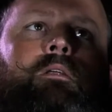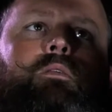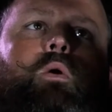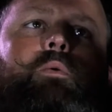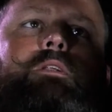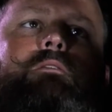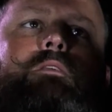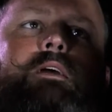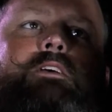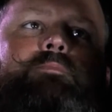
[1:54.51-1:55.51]
The way we do
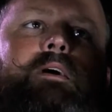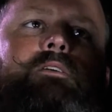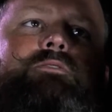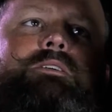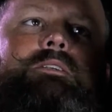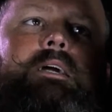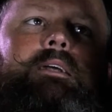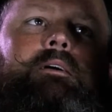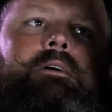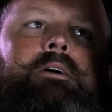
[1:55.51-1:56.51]
that is by using
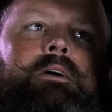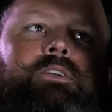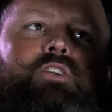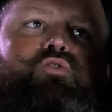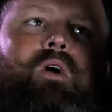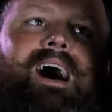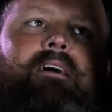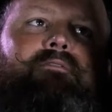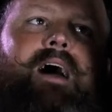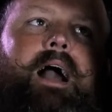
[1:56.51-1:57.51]
data to
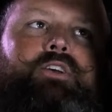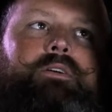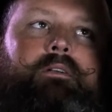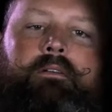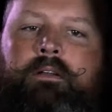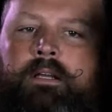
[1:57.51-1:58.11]
drive action.